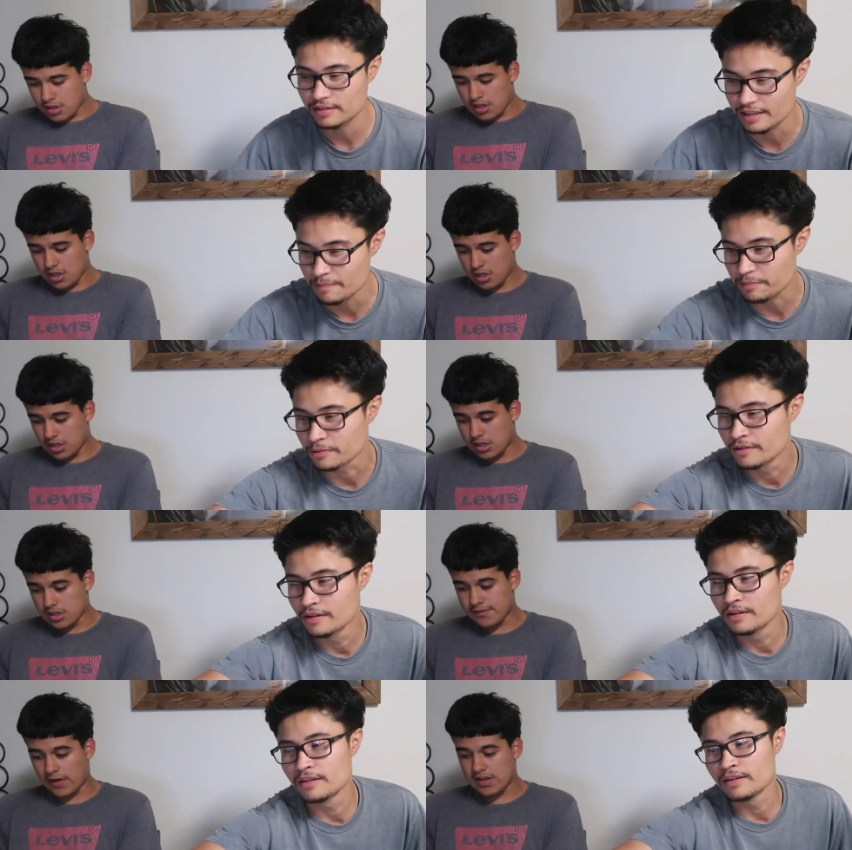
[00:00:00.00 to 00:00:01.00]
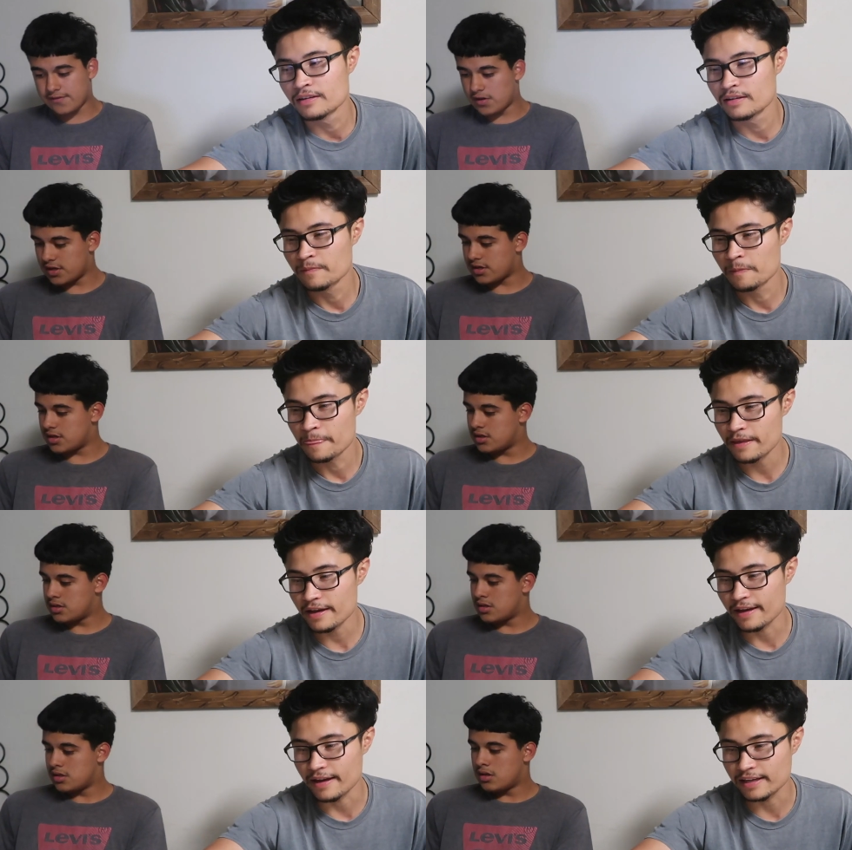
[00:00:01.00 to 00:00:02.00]
Speaker 1: Simple. it's vice versa. Yeah,
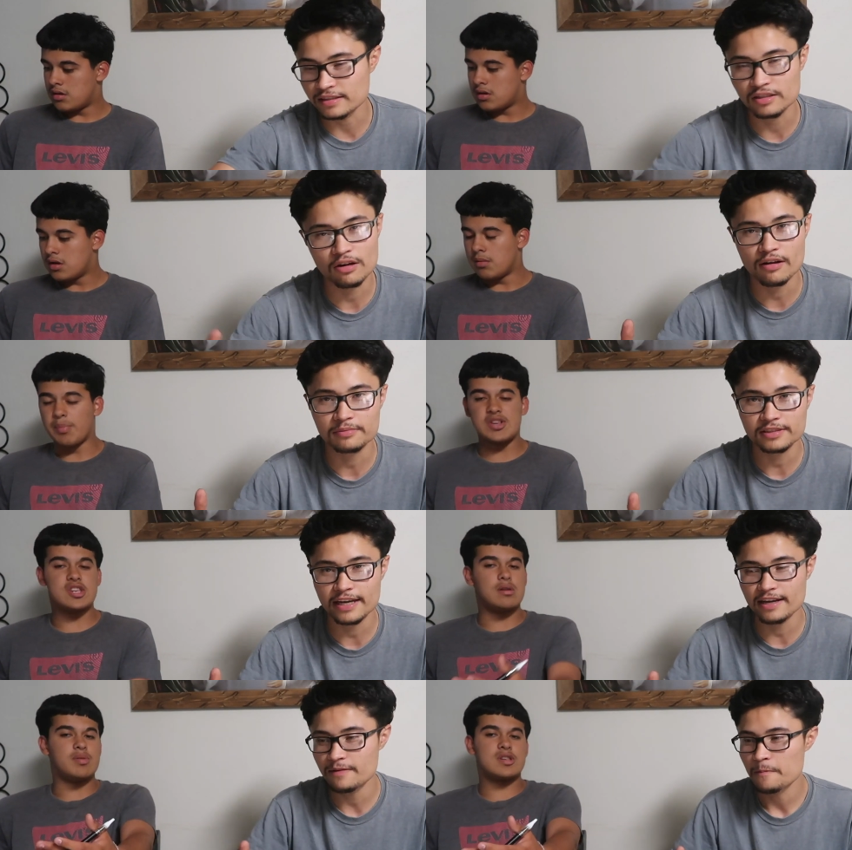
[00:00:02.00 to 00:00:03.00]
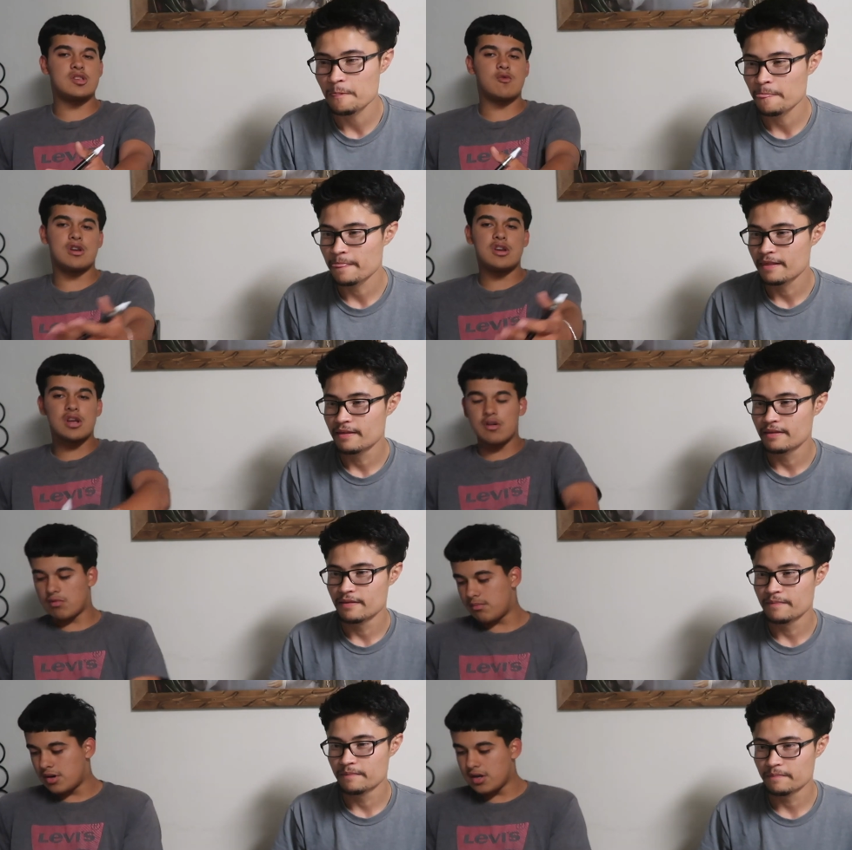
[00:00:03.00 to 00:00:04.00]
it's, you know what I'm bitches, saying? Bitches want a nigga
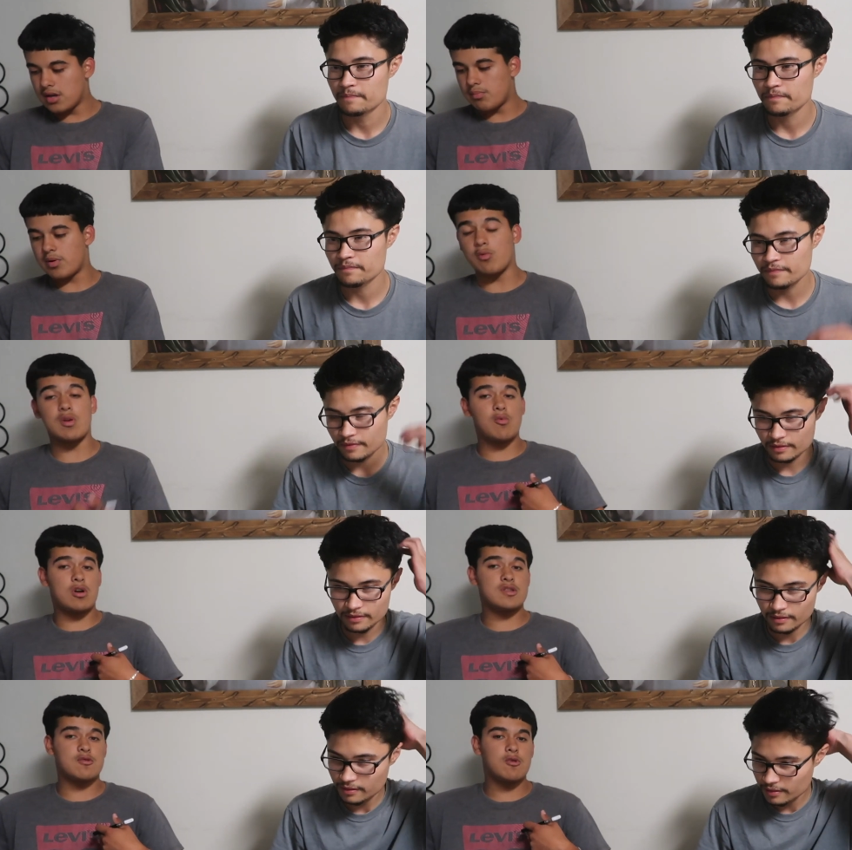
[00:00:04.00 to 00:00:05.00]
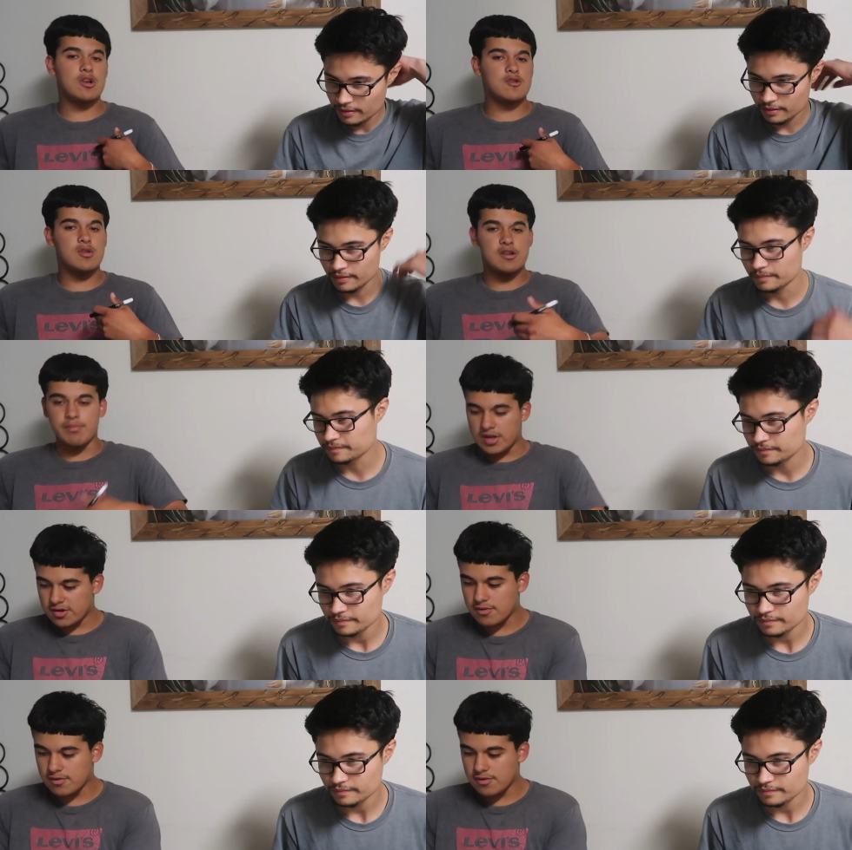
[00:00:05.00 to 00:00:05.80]
with money, but we also we also want a bitch